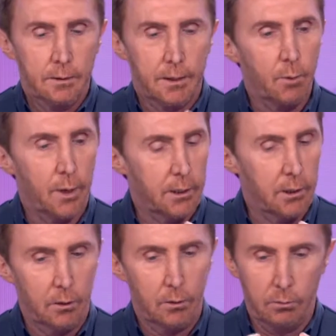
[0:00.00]
then when
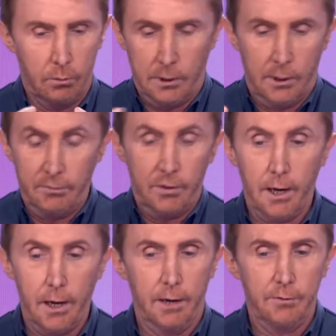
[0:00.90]
you you're living your
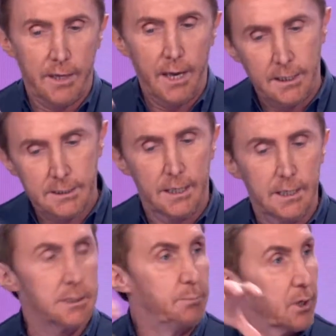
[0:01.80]
life, you get
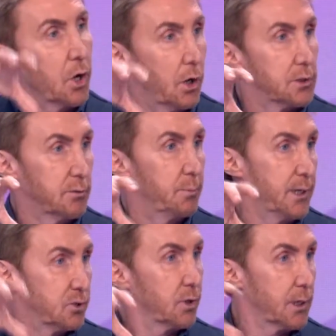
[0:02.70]
anxiety because of
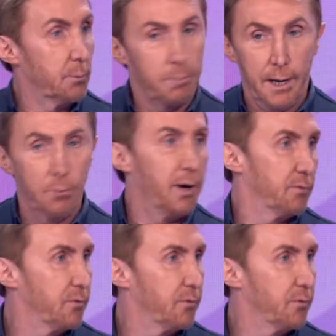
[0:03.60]
being triggered by whatever the